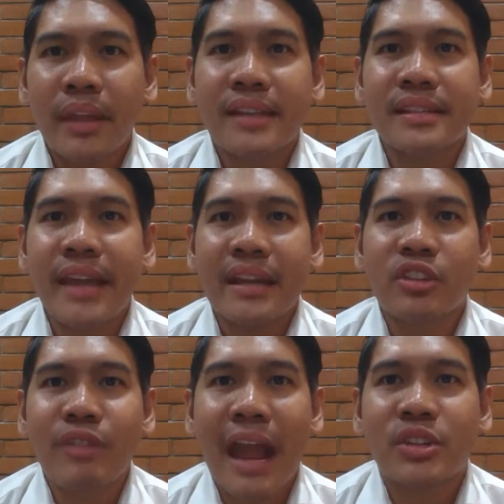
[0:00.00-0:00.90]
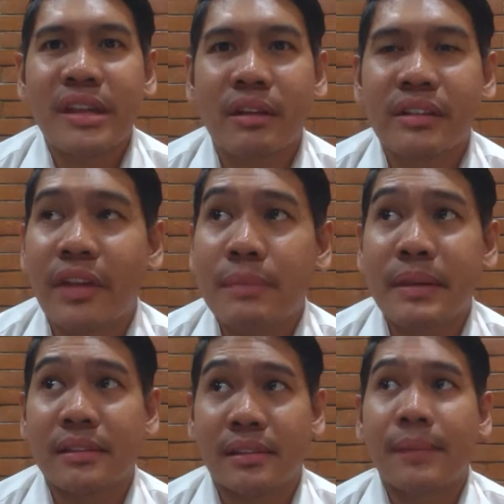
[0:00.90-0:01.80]
Is it gaining traction here in the
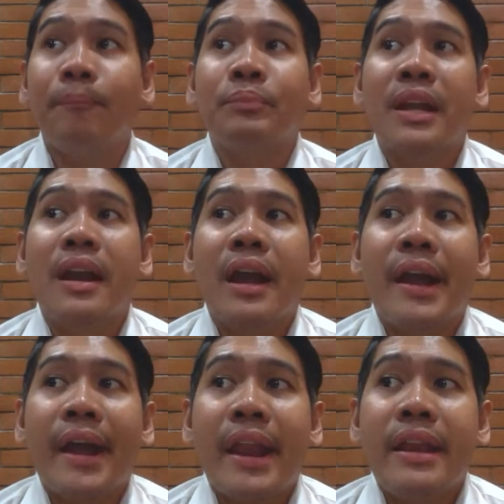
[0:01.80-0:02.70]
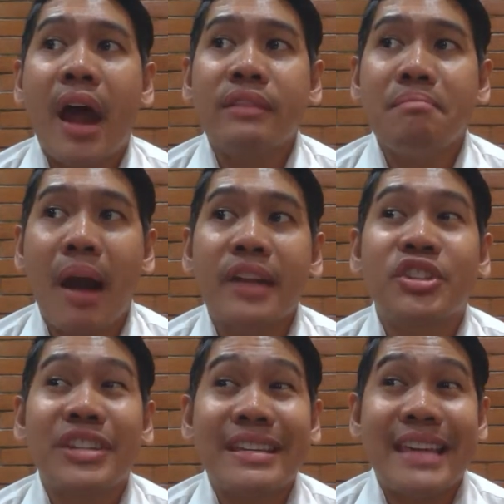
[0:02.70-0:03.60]
Philippines? Not
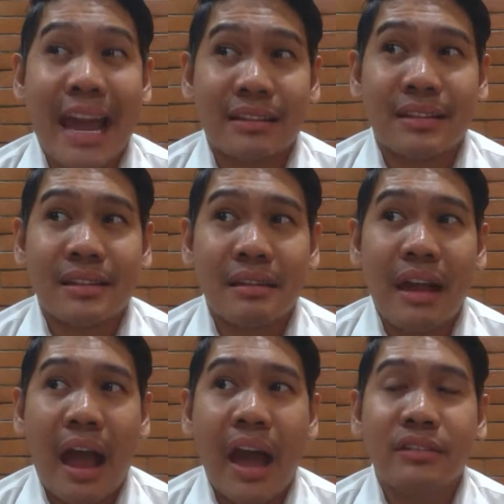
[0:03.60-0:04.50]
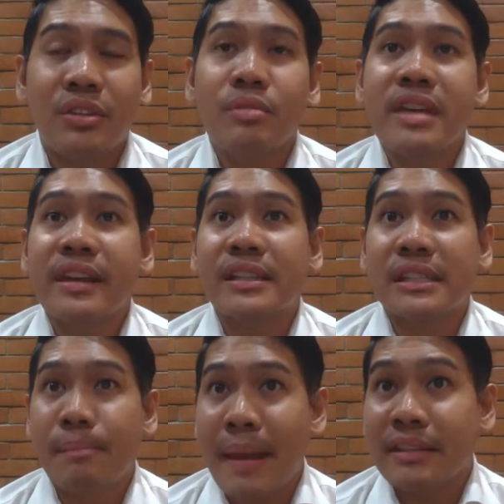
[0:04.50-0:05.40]
much yet. I do think it's
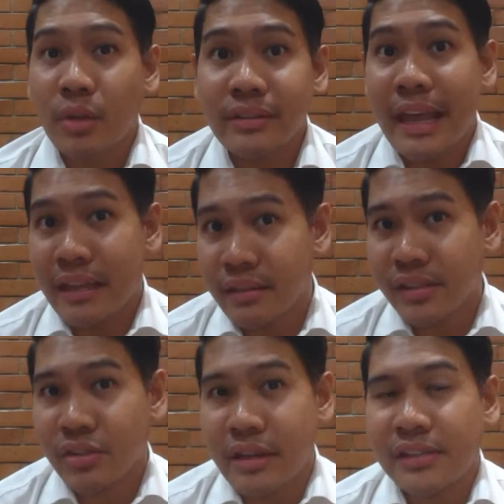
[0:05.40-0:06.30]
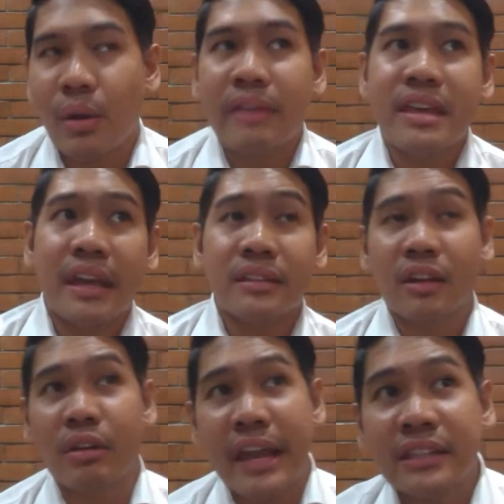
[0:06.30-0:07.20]
dependent on the industry. So I think in the
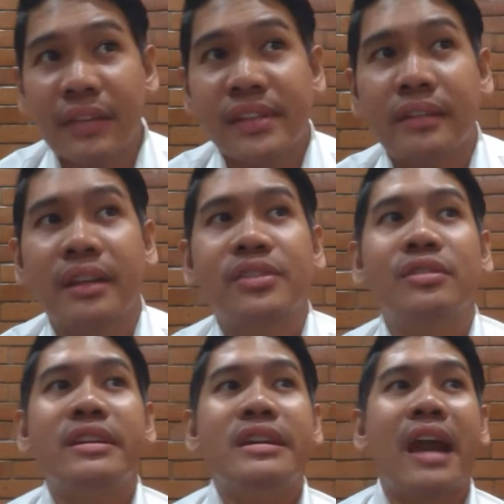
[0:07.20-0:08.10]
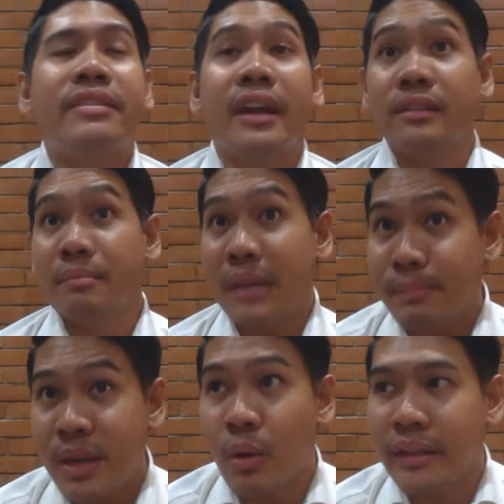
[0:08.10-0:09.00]
creatives industry, I think in the
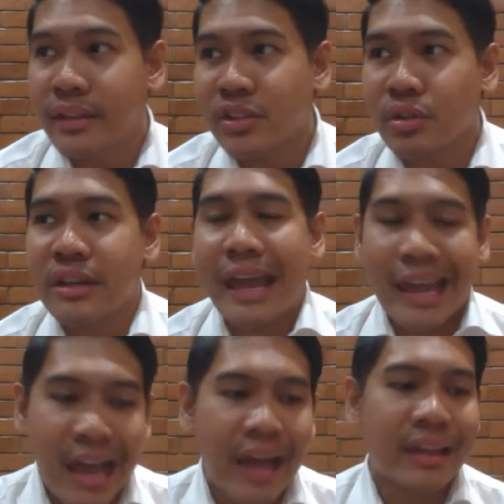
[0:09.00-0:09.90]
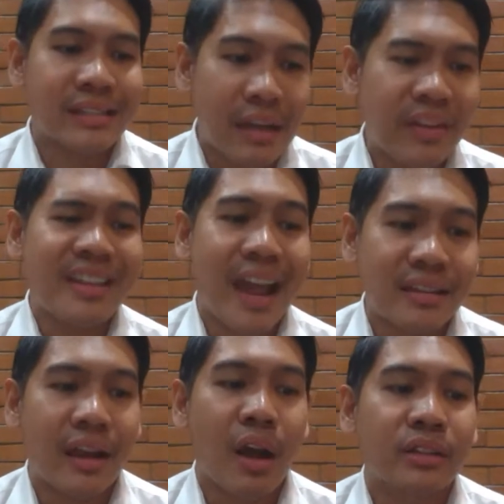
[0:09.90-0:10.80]
BPO industry, AI is definitely
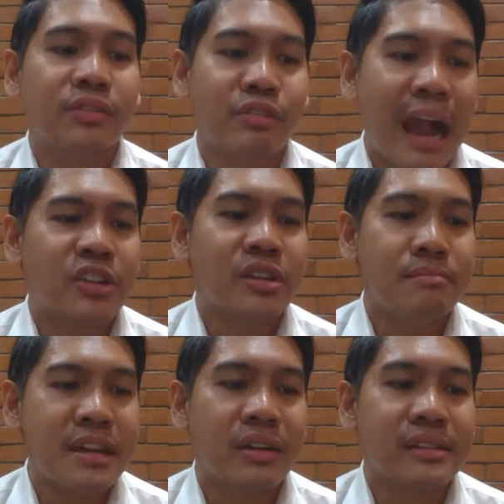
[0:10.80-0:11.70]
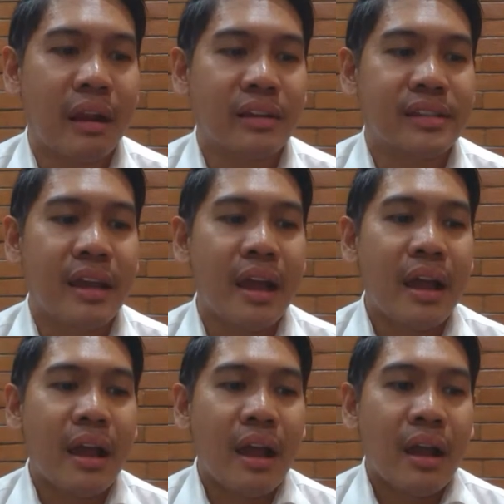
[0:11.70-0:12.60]
getting a lot of traction because there's
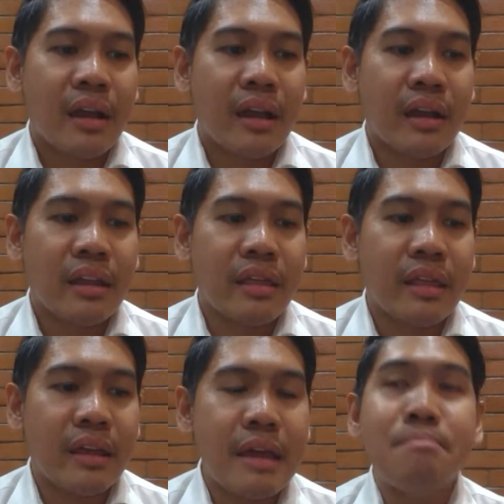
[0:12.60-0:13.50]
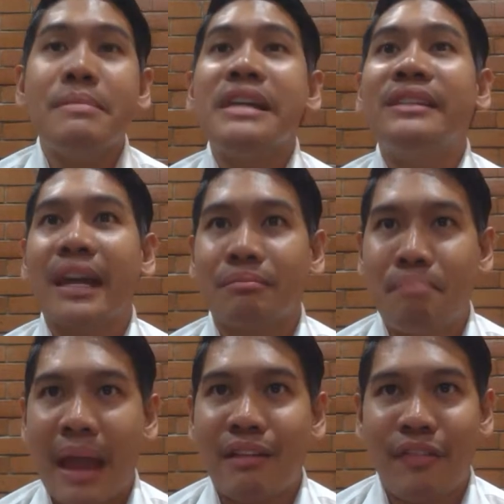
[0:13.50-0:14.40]

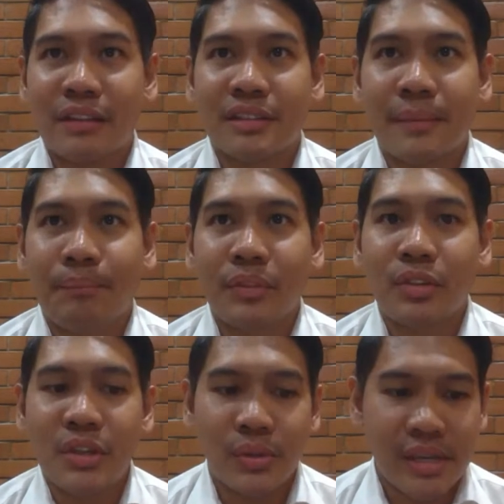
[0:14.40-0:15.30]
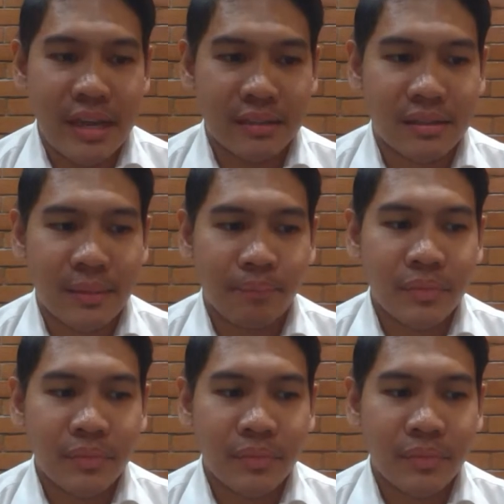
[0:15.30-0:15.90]
immediate benefit to using it.